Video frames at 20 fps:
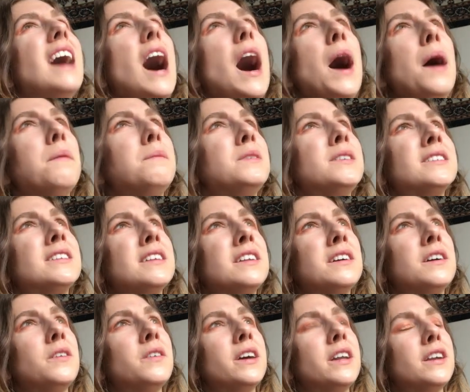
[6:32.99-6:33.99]
I'm just gonna
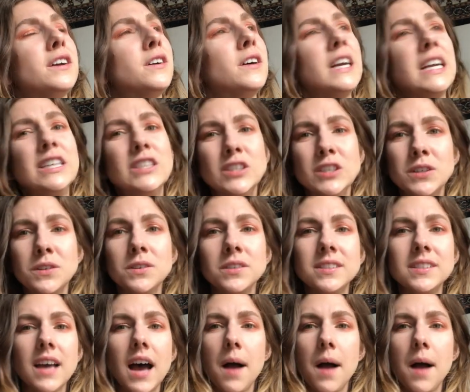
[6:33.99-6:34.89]
go get a green juice,